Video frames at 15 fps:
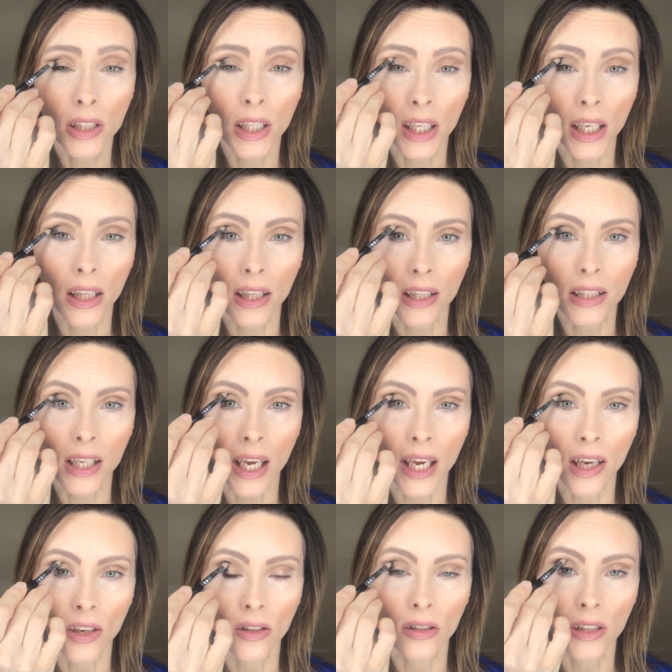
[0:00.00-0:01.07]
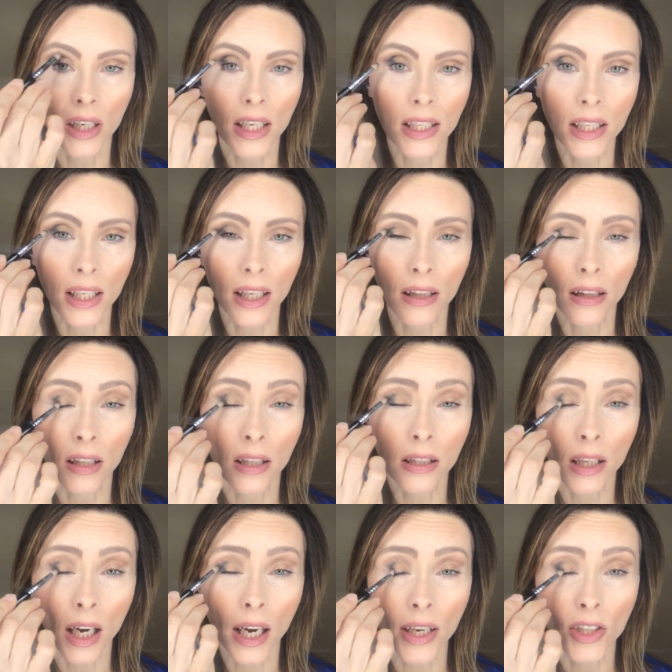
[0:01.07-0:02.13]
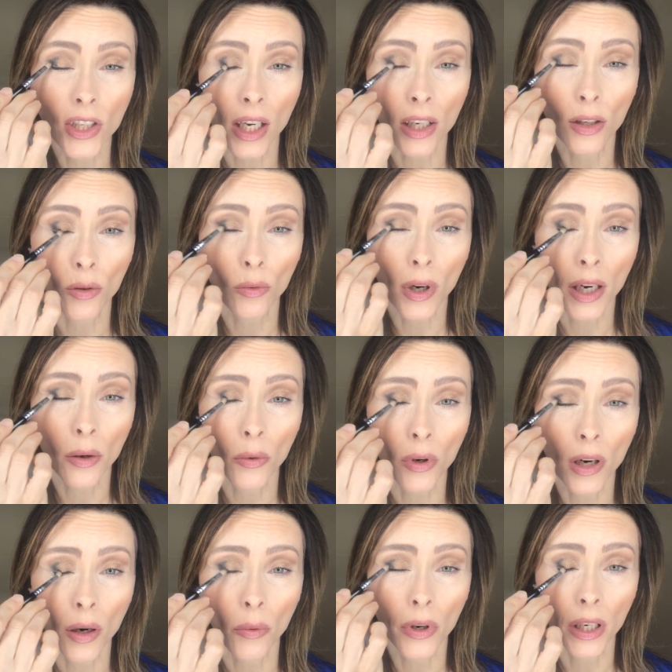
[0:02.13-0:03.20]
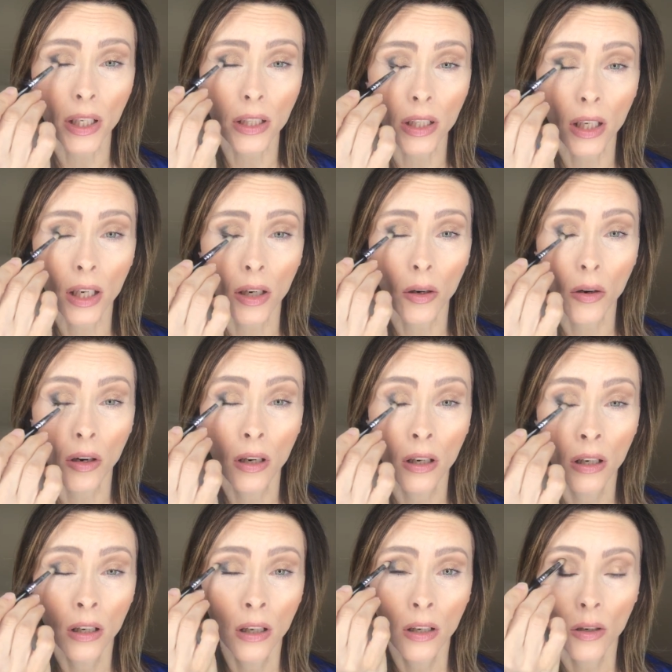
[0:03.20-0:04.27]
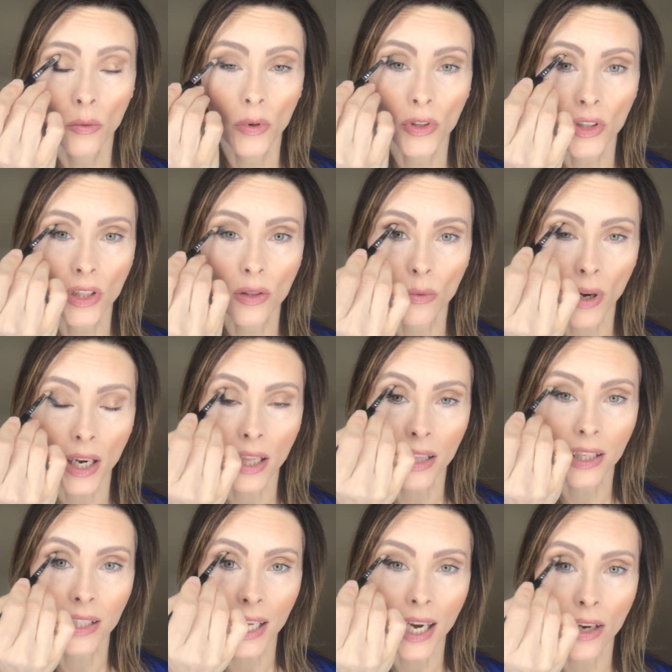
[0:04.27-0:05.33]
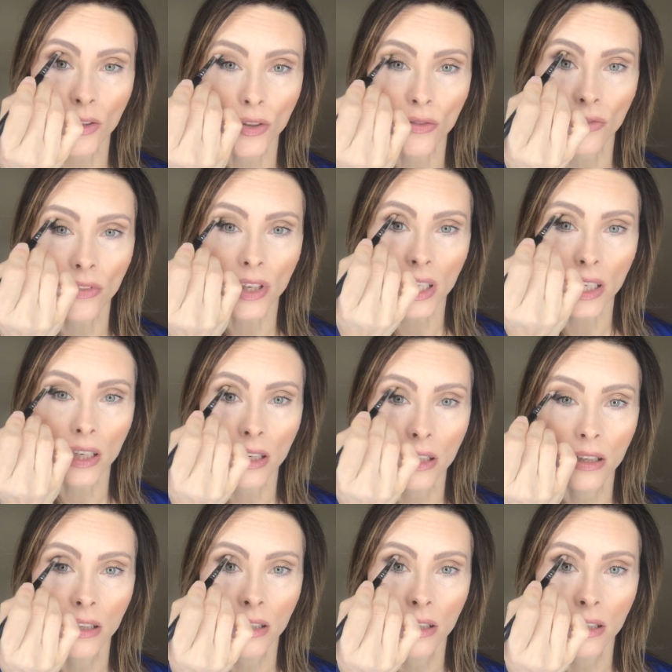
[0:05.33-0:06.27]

to get this angle and to get this eyeshadow right where I want it to go, which is right in this outer V.